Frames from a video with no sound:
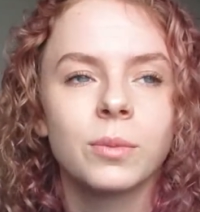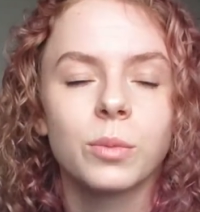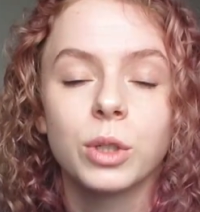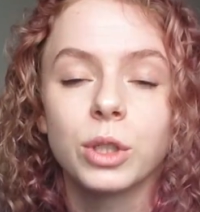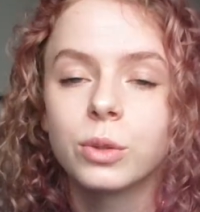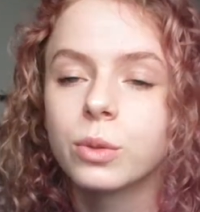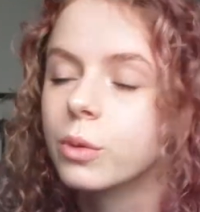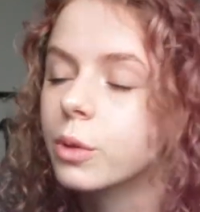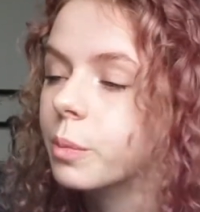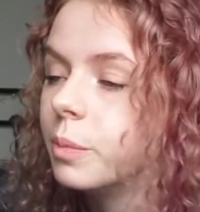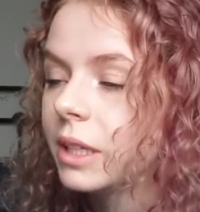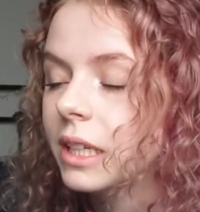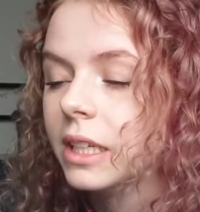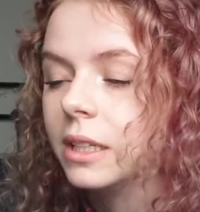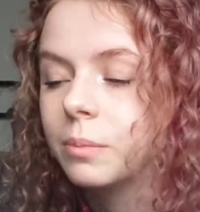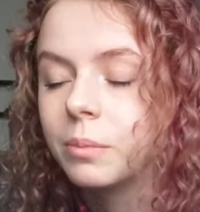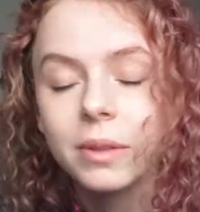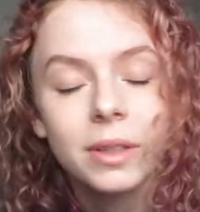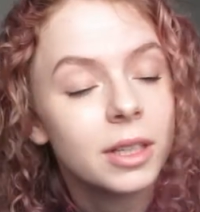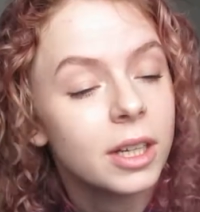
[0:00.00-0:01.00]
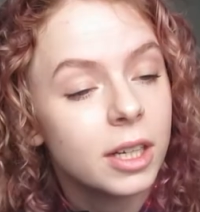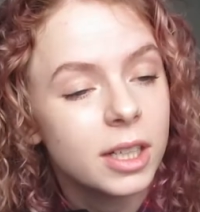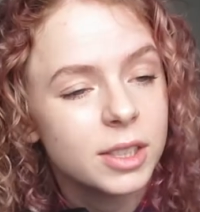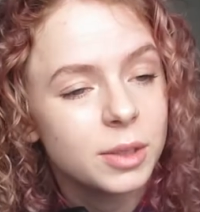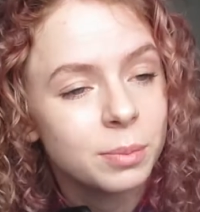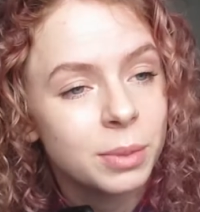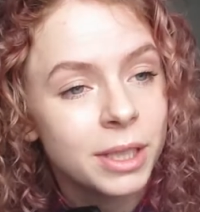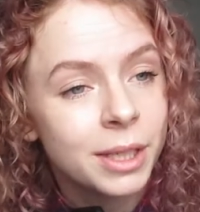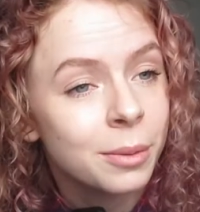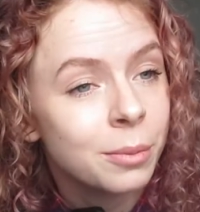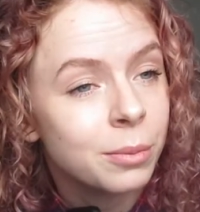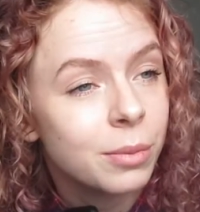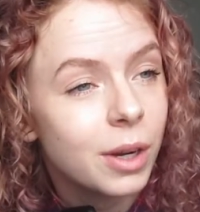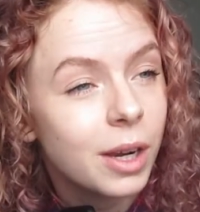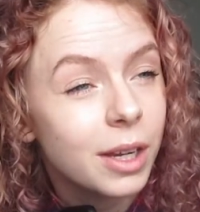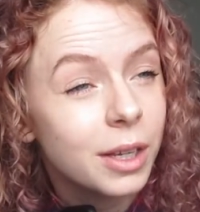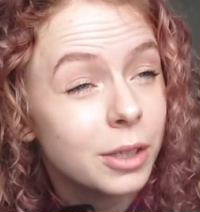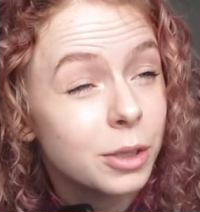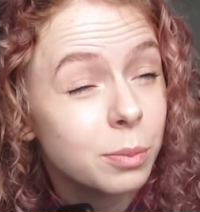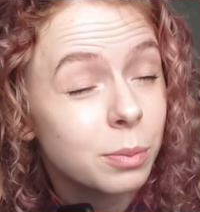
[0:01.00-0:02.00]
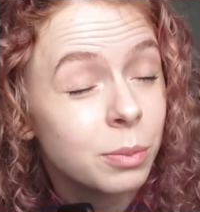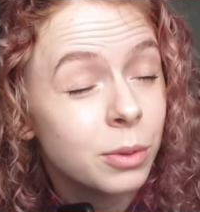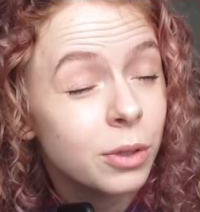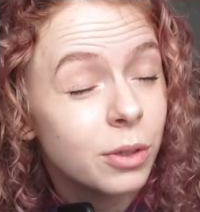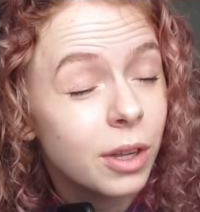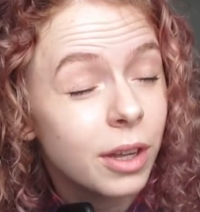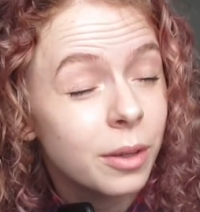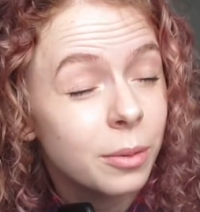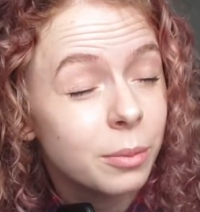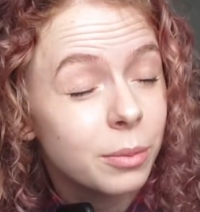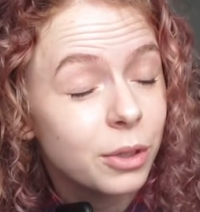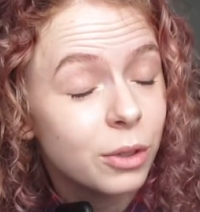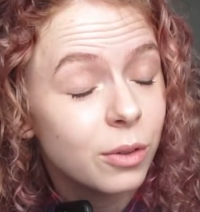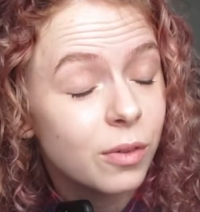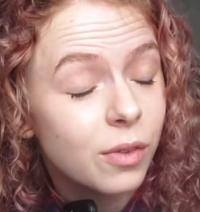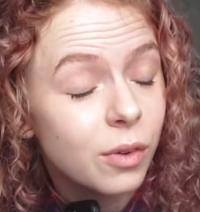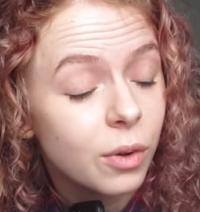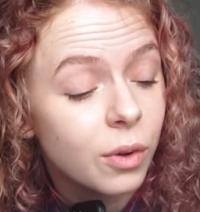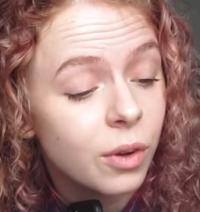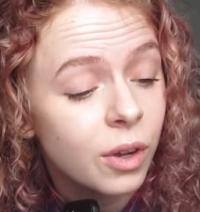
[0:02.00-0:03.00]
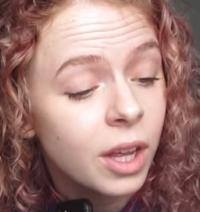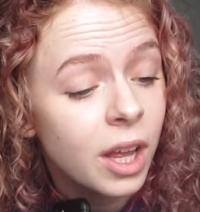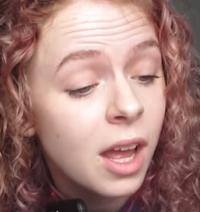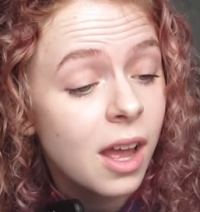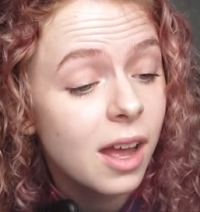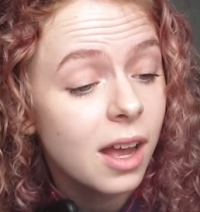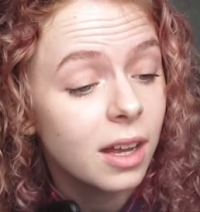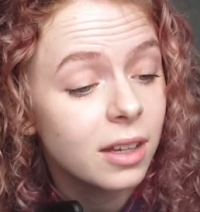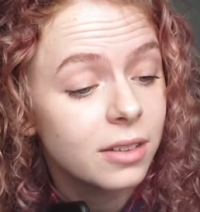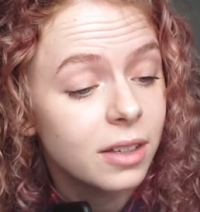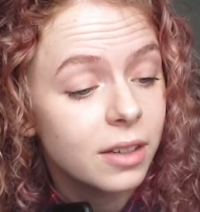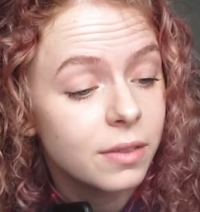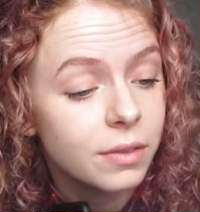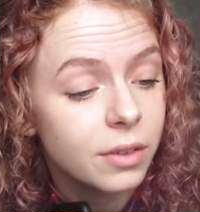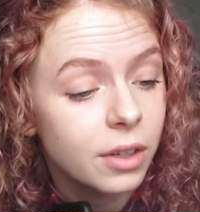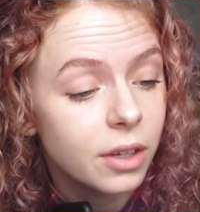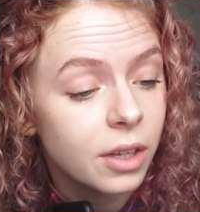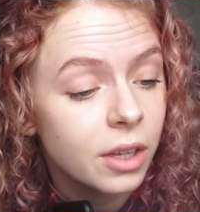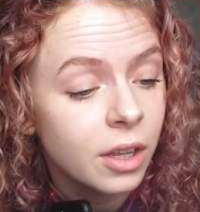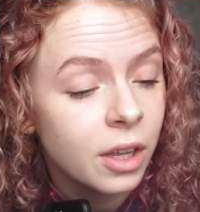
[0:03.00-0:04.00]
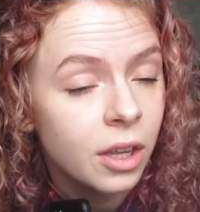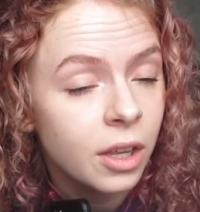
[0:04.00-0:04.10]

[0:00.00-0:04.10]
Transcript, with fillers: which will be as big and bright as be and beautiful as ever